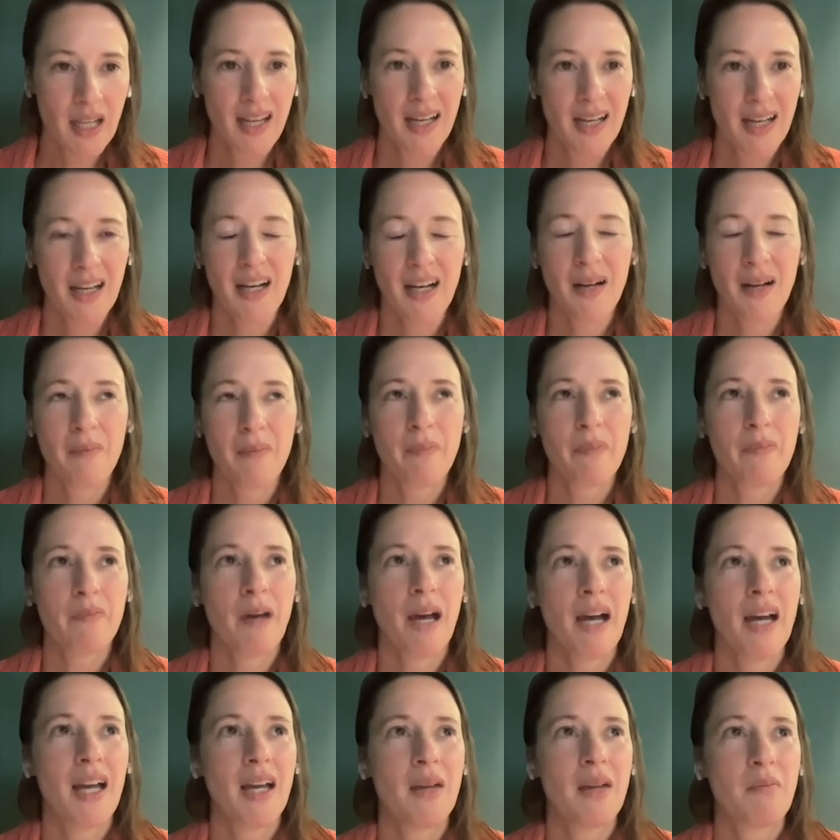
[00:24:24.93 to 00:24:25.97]

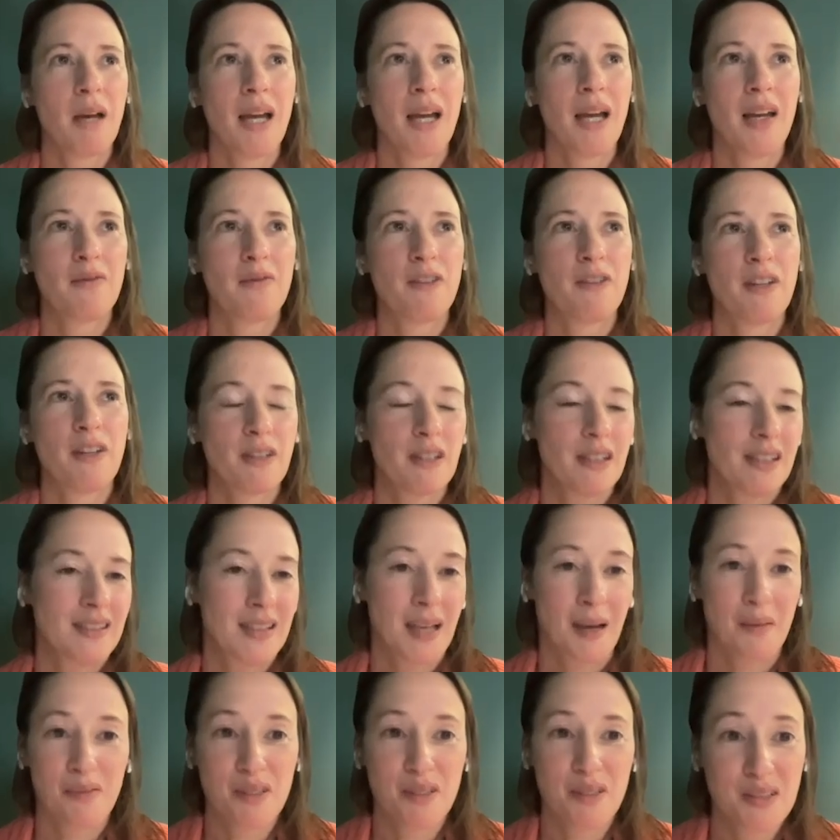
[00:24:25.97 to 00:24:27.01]
My favorite
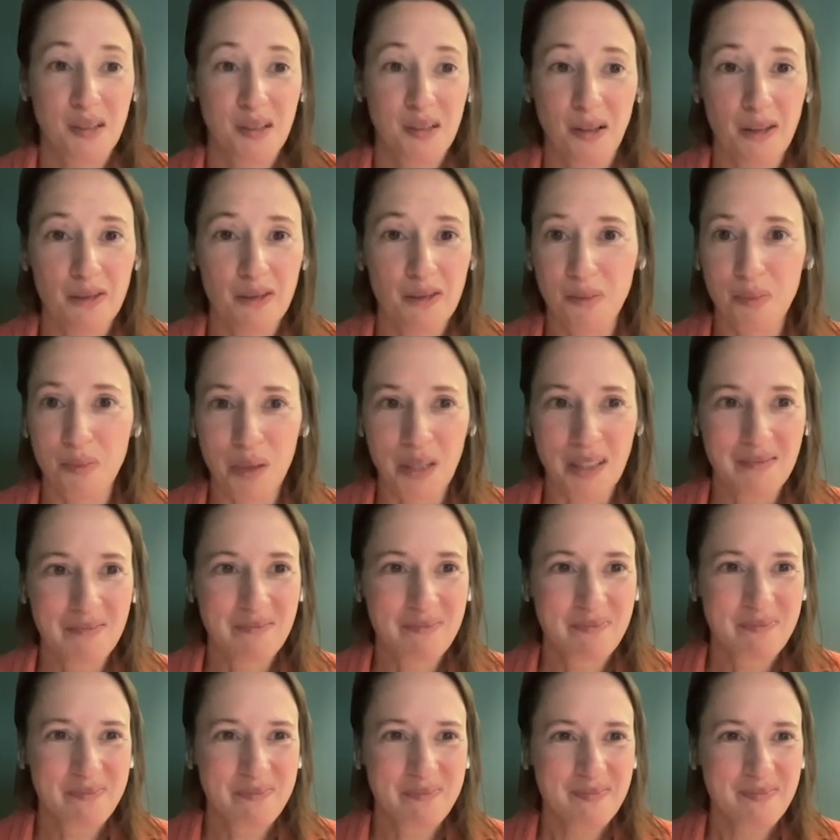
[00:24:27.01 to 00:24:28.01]
example is the coffee bean.